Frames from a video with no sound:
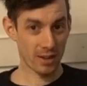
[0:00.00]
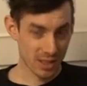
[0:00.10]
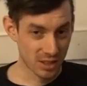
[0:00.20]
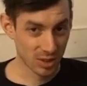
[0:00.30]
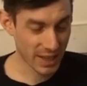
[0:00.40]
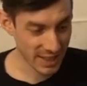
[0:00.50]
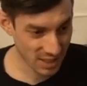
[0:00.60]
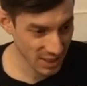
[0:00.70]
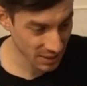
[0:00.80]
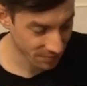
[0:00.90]
hours into
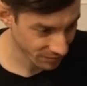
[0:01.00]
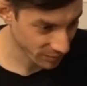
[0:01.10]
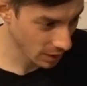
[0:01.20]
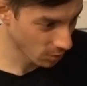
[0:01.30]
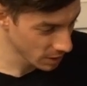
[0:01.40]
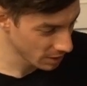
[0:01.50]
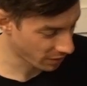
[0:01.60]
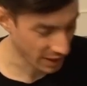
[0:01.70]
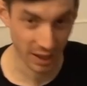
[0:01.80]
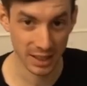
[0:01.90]
testing, we
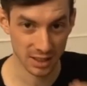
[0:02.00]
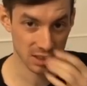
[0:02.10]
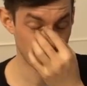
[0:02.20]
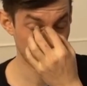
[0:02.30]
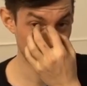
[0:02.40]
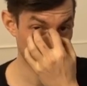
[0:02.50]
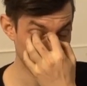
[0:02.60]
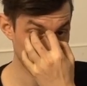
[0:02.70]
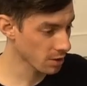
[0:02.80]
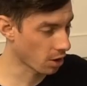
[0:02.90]
finally got some
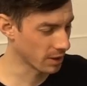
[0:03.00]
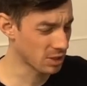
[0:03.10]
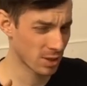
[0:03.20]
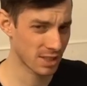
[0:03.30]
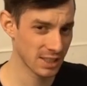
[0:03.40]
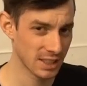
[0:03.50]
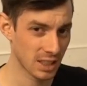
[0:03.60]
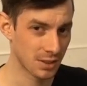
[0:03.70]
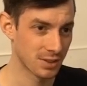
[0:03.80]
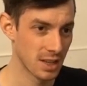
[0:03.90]
results. Now, interestingly
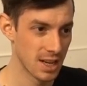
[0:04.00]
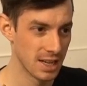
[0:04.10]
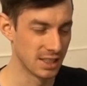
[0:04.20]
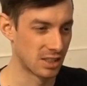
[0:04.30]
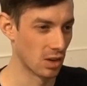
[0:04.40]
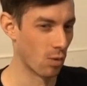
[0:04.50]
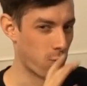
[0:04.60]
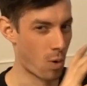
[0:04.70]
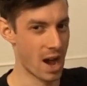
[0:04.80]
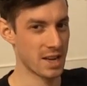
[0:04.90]
enough, it's the
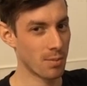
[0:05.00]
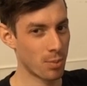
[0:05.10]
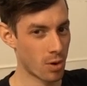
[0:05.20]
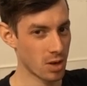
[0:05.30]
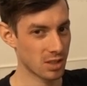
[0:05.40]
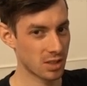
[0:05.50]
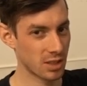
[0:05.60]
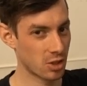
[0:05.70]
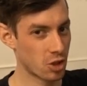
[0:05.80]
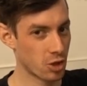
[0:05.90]
wider bores
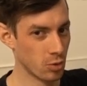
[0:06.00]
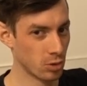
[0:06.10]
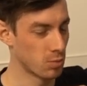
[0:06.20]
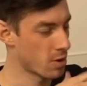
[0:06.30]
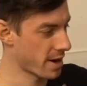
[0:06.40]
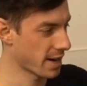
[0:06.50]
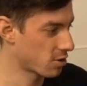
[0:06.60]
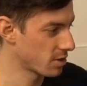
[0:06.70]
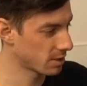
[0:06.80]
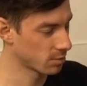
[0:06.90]
that shoot more
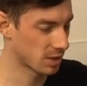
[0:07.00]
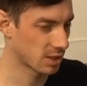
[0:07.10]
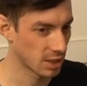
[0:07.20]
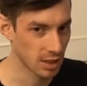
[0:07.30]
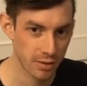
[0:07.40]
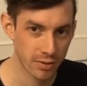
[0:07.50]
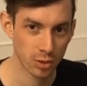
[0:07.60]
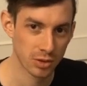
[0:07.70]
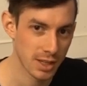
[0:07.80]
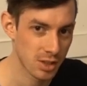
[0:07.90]
accurate with the full
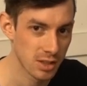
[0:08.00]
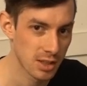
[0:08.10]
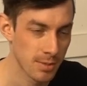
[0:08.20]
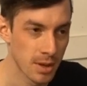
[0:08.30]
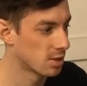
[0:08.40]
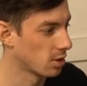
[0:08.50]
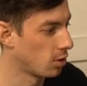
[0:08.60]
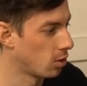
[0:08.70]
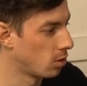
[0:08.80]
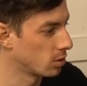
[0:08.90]
thrust system.
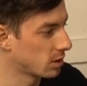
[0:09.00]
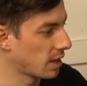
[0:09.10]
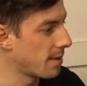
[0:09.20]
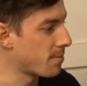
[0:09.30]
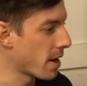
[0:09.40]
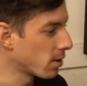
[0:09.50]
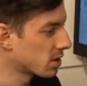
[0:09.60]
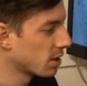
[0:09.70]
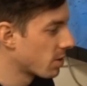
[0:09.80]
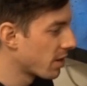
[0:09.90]
So the barrels that we